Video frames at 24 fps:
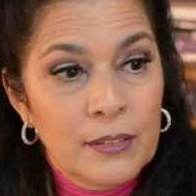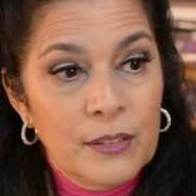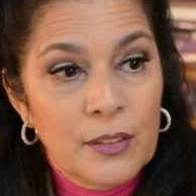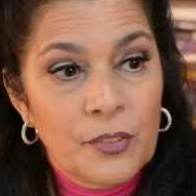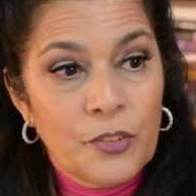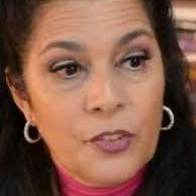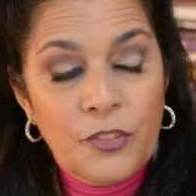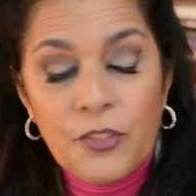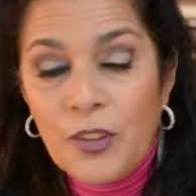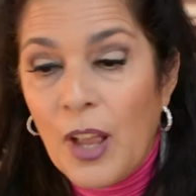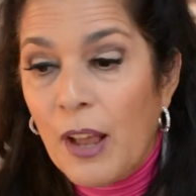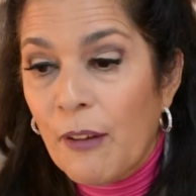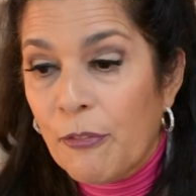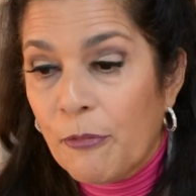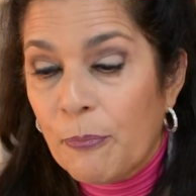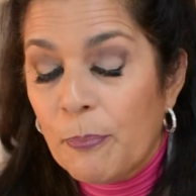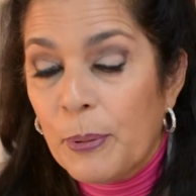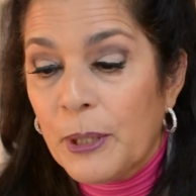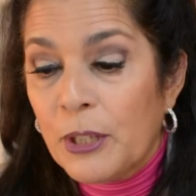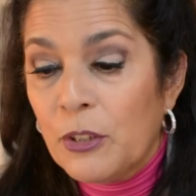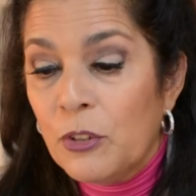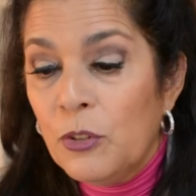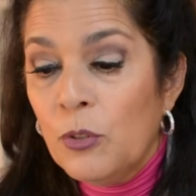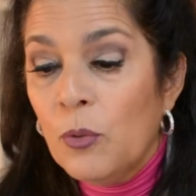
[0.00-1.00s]
stuff,
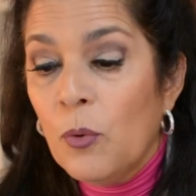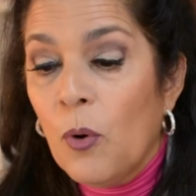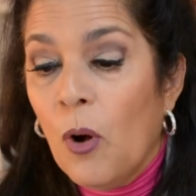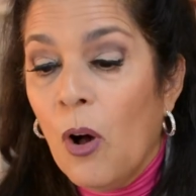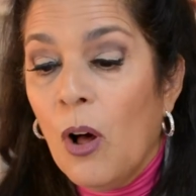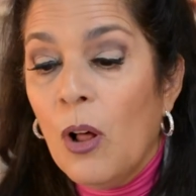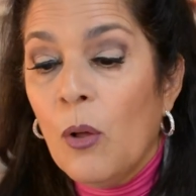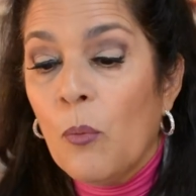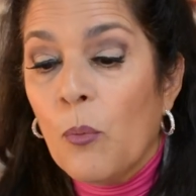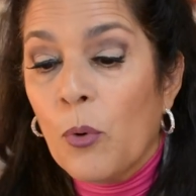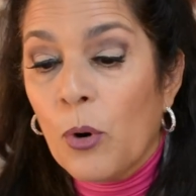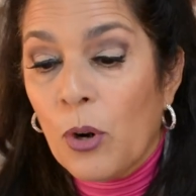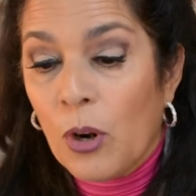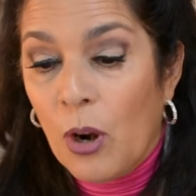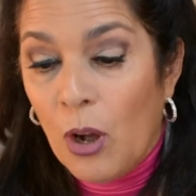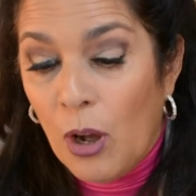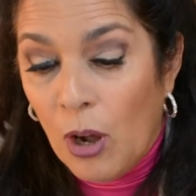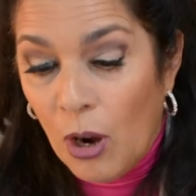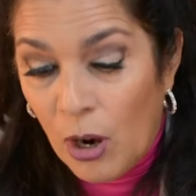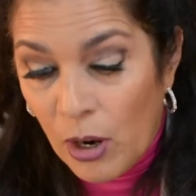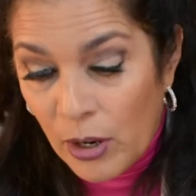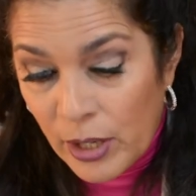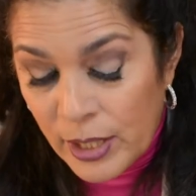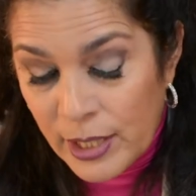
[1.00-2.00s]
but you all were
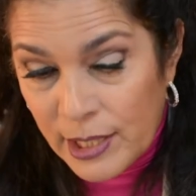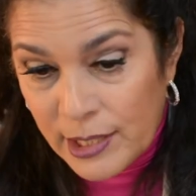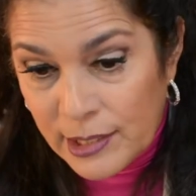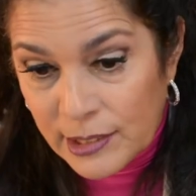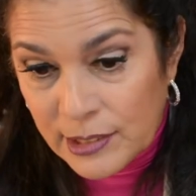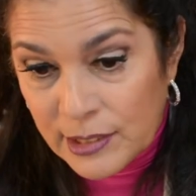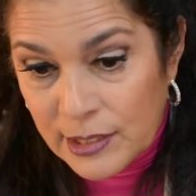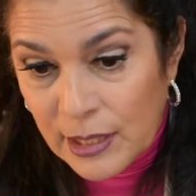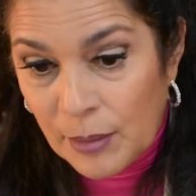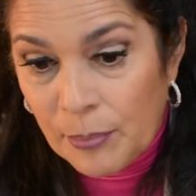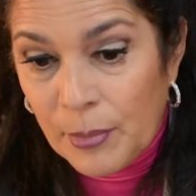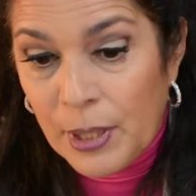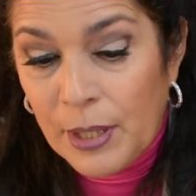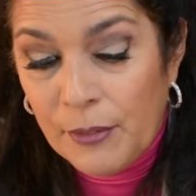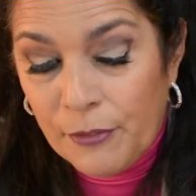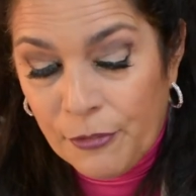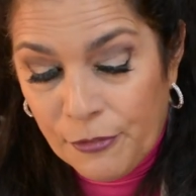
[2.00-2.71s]
artists. I mean,